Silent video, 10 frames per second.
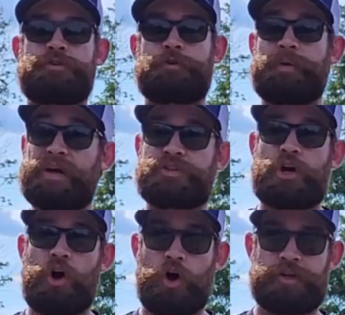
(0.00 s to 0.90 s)
this about as
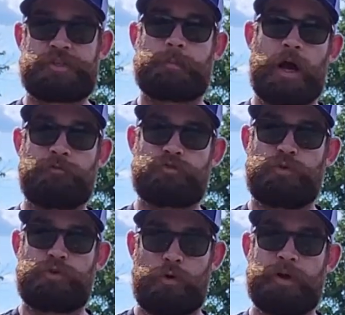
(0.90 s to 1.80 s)
hard as I'm
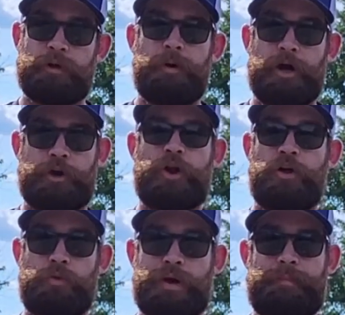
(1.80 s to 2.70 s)
comfortable throwing a putter
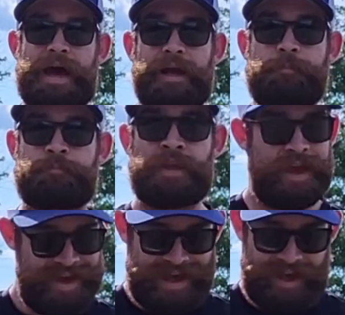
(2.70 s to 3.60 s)
on the way back.
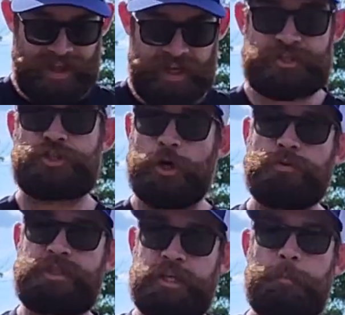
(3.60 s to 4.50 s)
It's
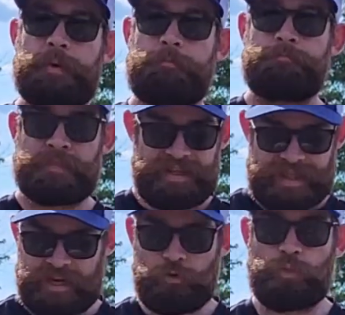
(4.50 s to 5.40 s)
so deep
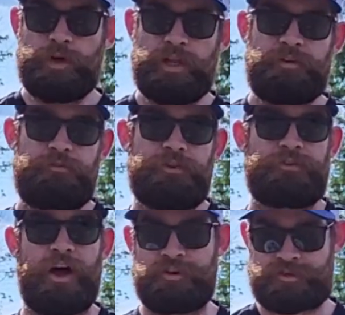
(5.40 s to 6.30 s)
that it really
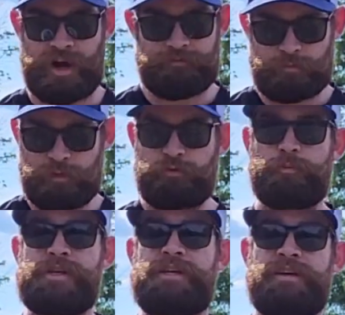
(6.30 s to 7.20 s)
feels uncomfortable for
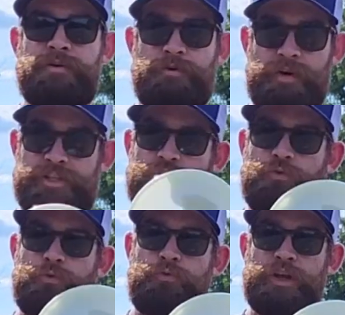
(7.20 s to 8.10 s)
me with my
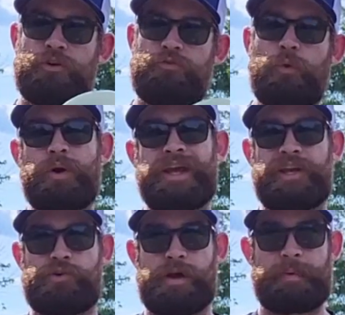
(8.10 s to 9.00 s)
two-finger
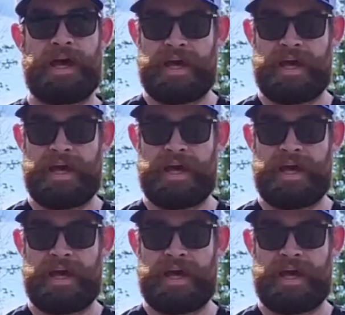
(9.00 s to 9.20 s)
forehand grip.